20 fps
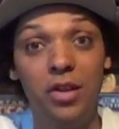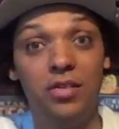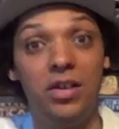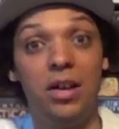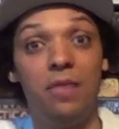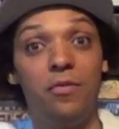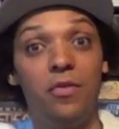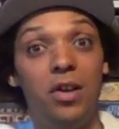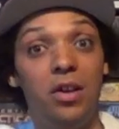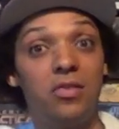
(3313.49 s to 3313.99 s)
he's
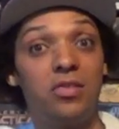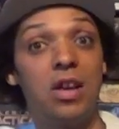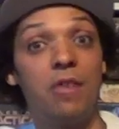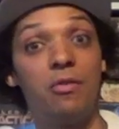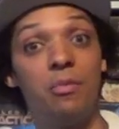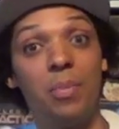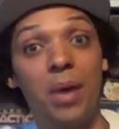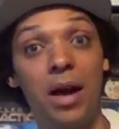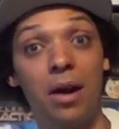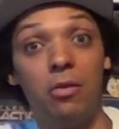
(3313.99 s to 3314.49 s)
selling for like
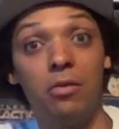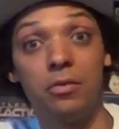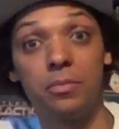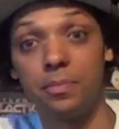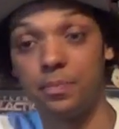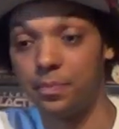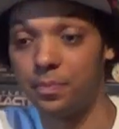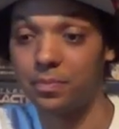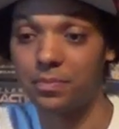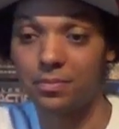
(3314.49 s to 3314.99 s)
seven pound
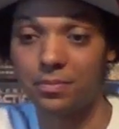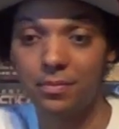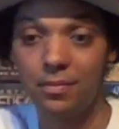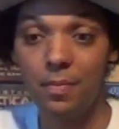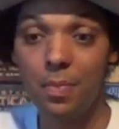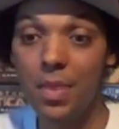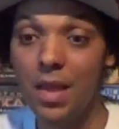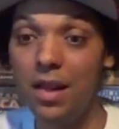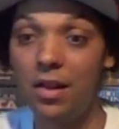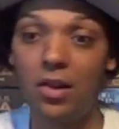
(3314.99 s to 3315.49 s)

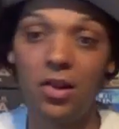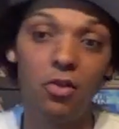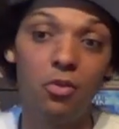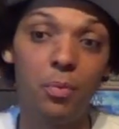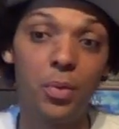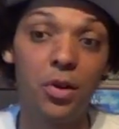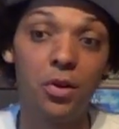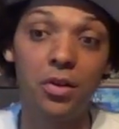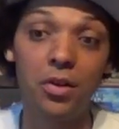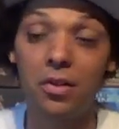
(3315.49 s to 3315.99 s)
in a little
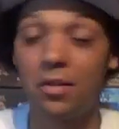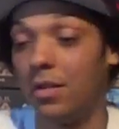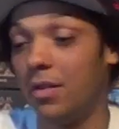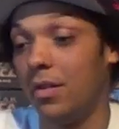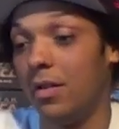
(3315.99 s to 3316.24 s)
book.